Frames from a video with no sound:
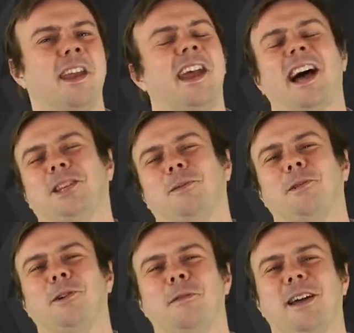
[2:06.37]
As with
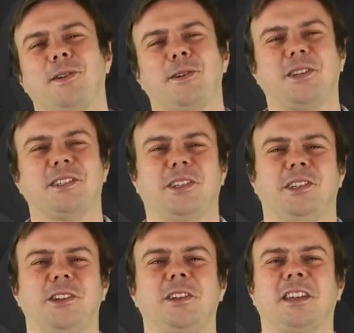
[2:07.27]
all my launches,
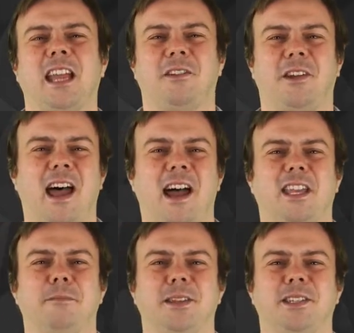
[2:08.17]
you can count on high
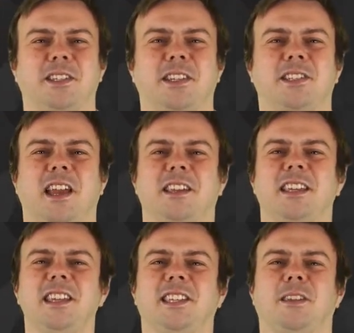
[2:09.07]
EPCs and
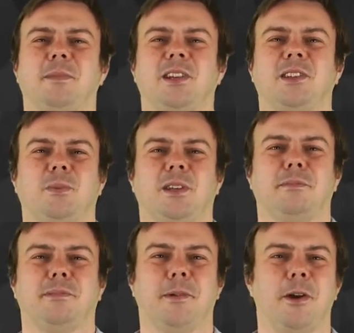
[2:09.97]
easy commissions when you
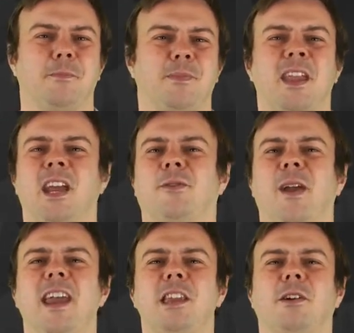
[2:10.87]
promote. And for
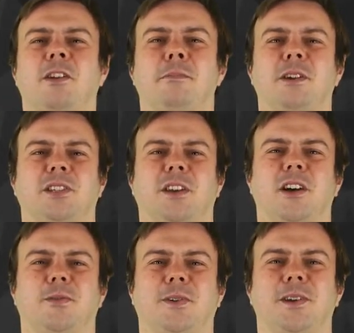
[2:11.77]
anyone who pushes
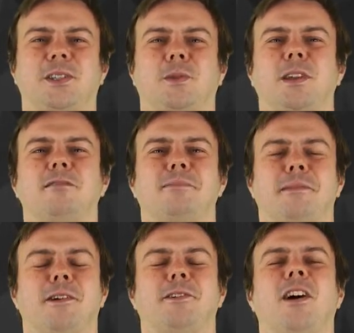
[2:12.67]
hard for us, we will
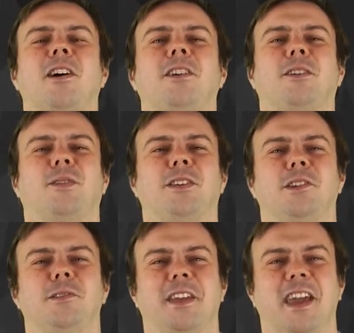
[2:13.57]
promote harder for
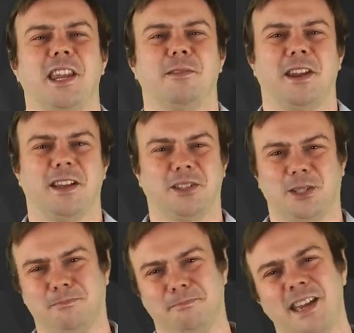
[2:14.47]
you than anyone else.
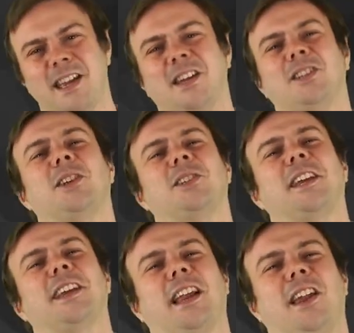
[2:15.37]
Just
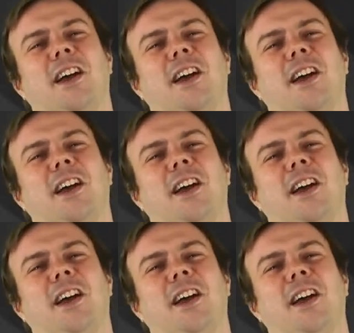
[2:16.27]
take a look.